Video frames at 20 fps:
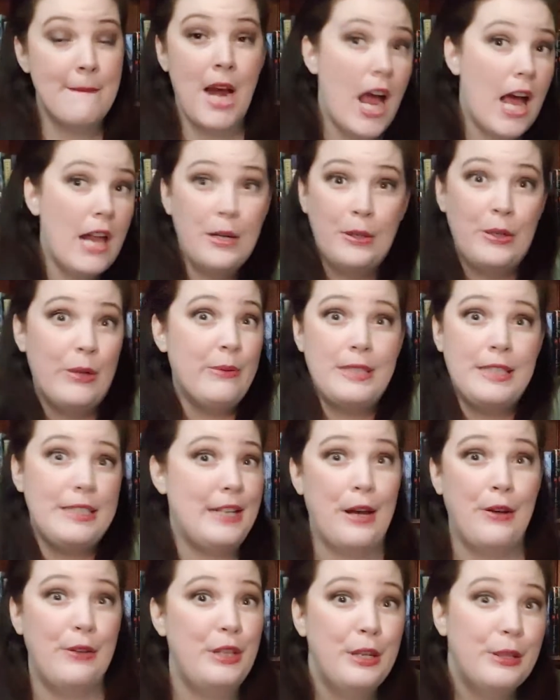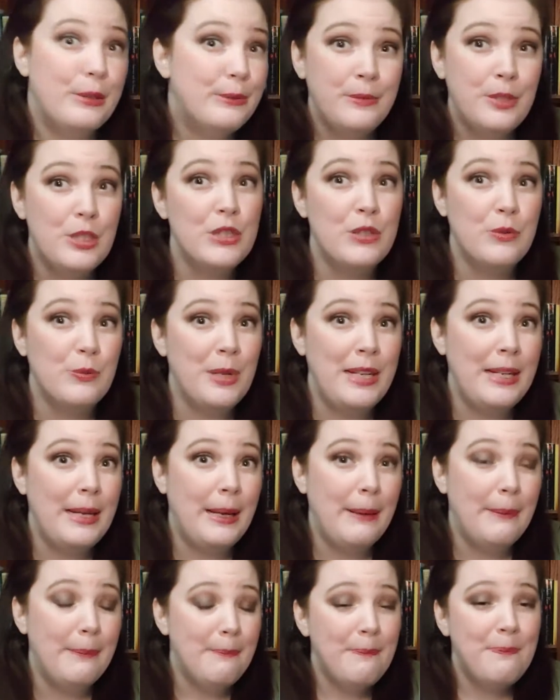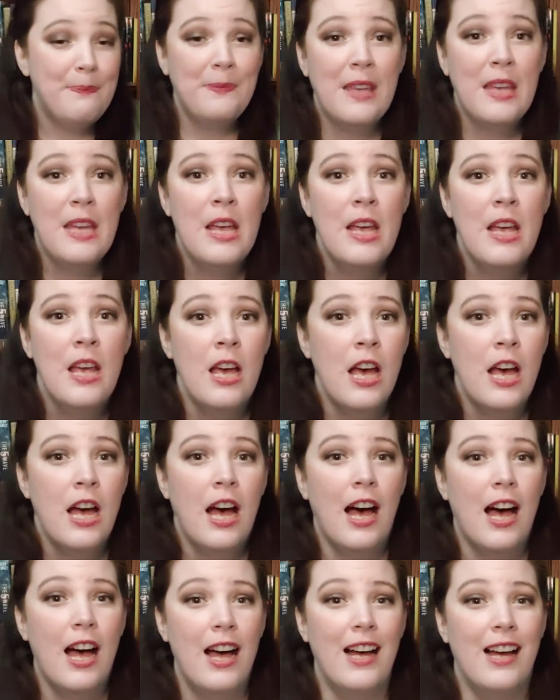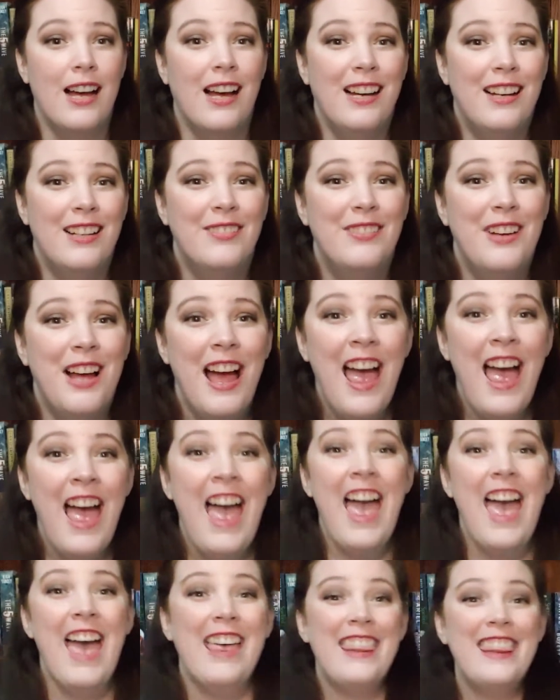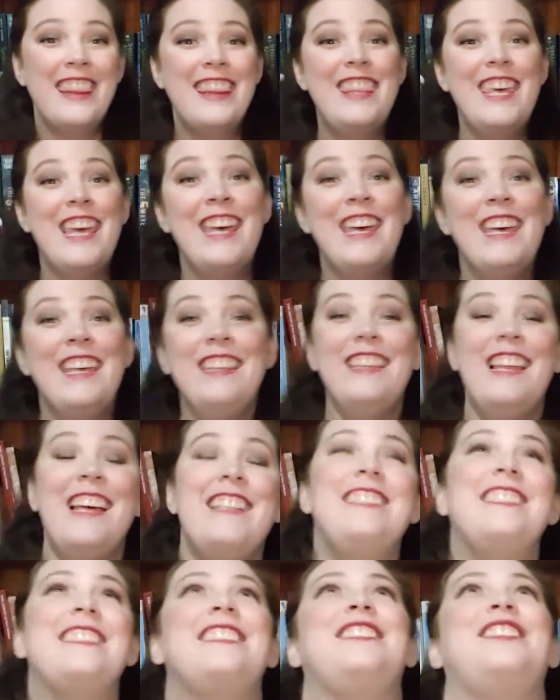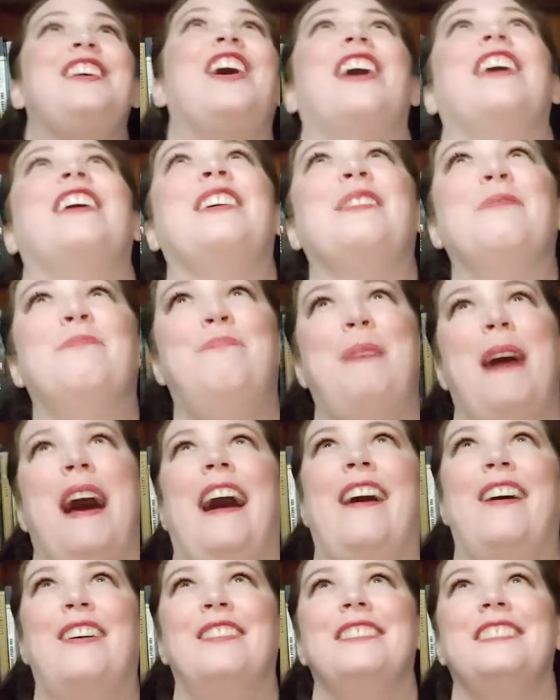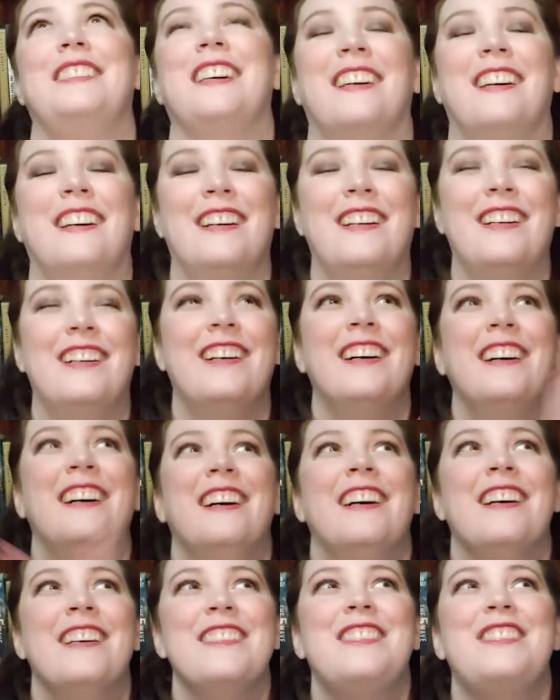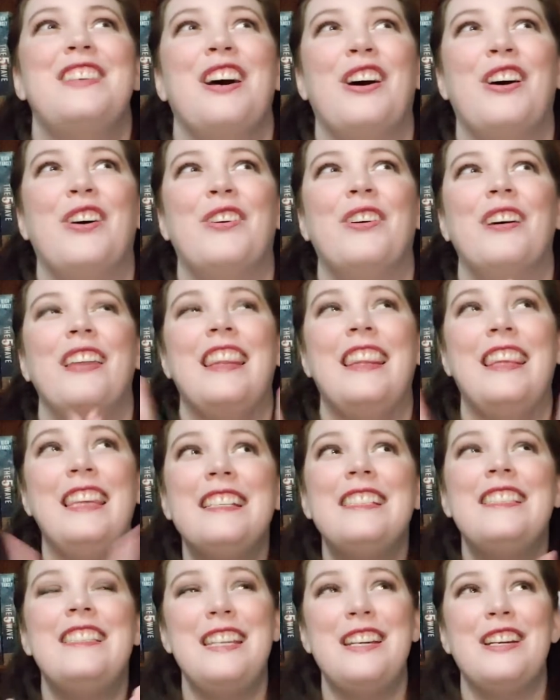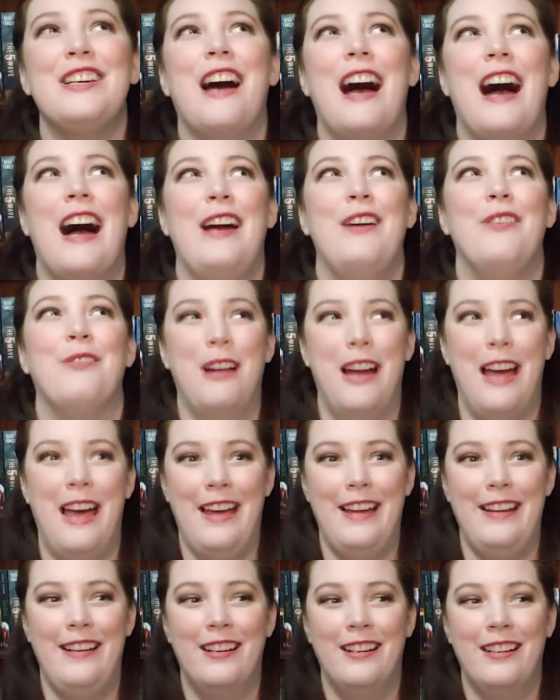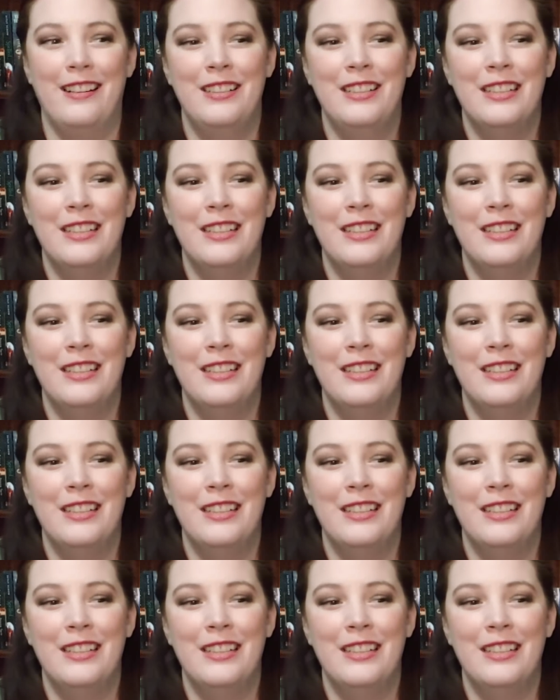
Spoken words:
I don't know what to tell you. Just read it. And then let's talk about, so this year I read